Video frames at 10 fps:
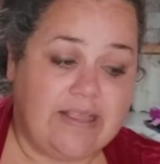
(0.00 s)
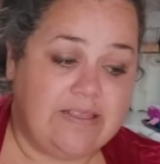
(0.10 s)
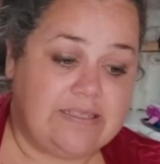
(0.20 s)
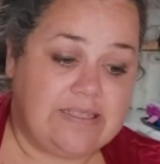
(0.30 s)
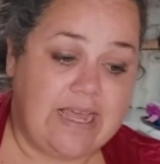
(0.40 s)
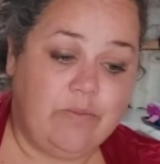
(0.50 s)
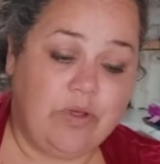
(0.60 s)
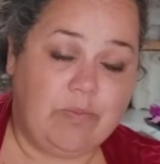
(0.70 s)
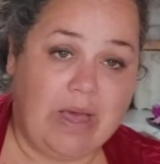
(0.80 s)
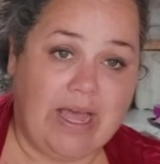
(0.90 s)
And the same
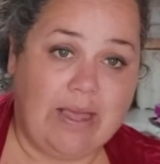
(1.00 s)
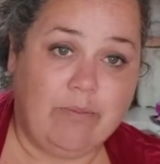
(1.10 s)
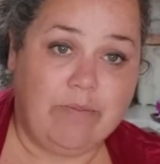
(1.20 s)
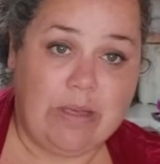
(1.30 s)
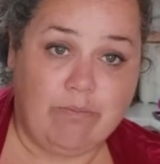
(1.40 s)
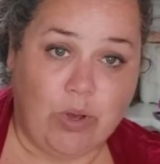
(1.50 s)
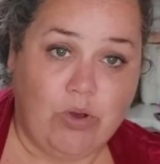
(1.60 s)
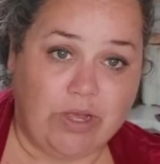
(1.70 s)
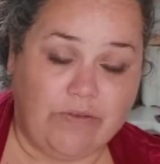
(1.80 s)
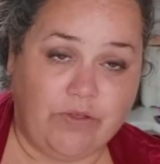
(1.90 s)
with buying in bulk.